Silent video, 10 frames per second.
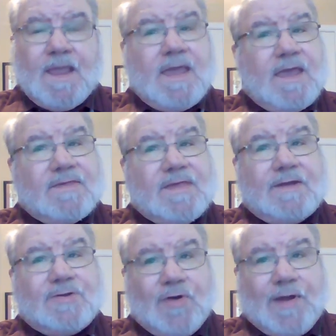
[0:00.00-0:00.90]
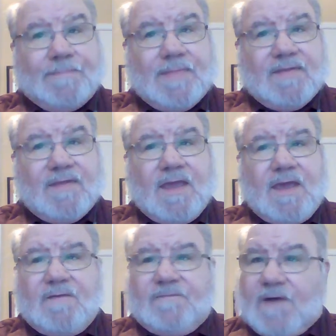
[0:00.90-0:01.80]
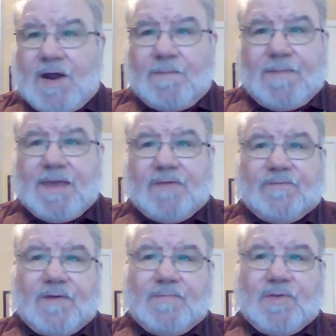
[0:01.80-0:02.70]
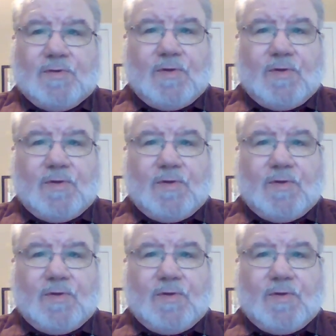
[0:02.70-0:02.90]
He said to him, Far be it from you,